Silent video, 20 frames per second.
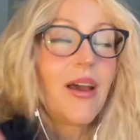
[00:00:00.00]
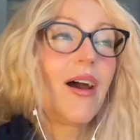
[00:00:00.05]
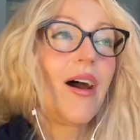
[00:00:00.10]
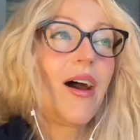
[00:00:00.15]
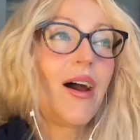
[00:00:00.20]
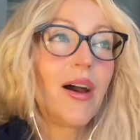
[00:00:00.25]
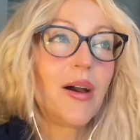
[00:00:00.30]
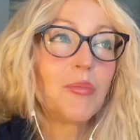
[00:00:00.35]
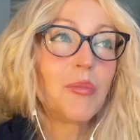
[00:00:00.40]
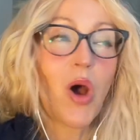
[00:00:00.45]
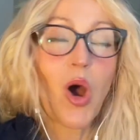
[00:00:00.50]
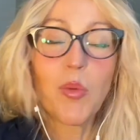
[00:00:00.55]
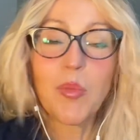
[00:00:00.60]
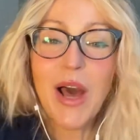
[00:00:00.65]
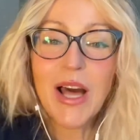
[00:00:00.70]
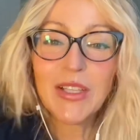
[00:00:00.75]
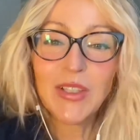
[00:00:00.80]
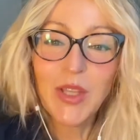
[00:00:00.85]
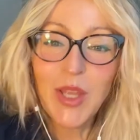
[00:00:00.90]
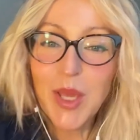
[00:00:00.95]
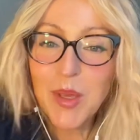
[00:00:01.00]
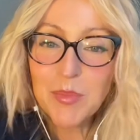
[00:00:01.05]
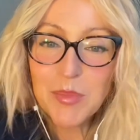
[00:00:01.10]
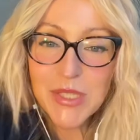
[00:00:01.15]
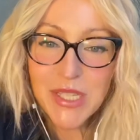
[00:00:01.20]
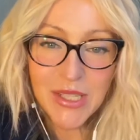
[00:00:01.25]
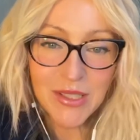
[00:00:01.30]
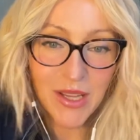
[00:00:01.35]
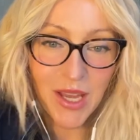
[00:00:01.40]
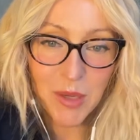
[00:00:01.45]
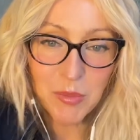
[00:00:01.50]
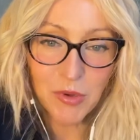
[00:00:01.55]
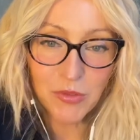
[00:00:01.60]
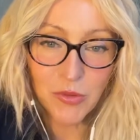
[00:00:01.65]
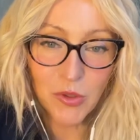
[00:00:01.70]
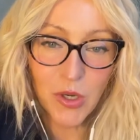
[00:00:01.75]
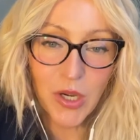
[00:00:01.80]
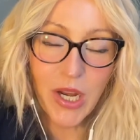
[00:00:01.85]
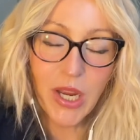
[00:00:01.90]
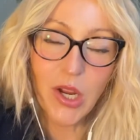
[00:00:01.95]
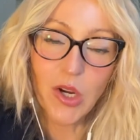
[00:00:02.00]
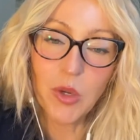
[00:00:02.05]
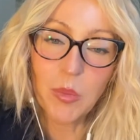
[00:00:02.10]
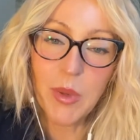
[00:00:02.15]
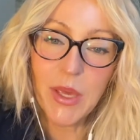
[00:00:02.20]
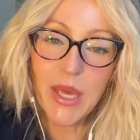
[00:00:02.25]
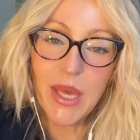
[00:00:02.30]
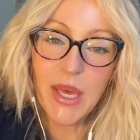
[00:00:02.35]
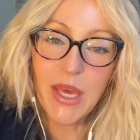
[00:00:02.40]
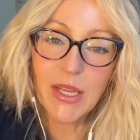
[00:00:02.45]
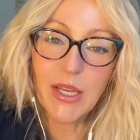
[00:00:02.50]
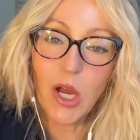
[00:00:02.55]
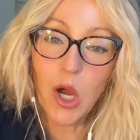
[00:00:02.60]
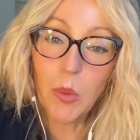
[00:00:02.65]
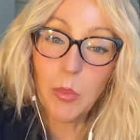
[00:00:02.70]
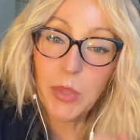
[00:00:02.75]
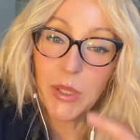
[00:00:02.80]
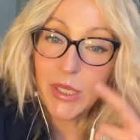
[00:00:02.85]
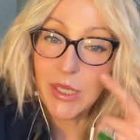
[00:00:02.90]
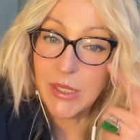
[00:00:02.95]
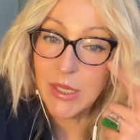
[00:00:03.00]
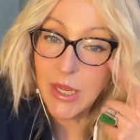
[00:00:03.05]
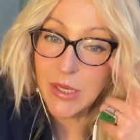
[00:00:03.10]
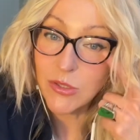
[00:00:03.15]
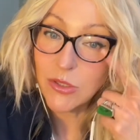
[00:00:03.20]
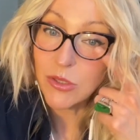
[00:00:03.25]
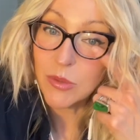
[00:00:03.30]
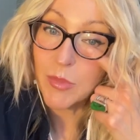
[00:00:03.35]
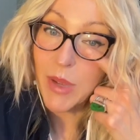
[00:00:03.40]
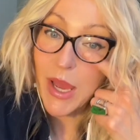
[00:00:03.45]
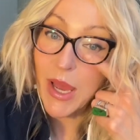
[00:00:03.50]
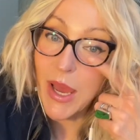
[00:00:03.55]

on my lips at night before I go to bed. I'll put it under my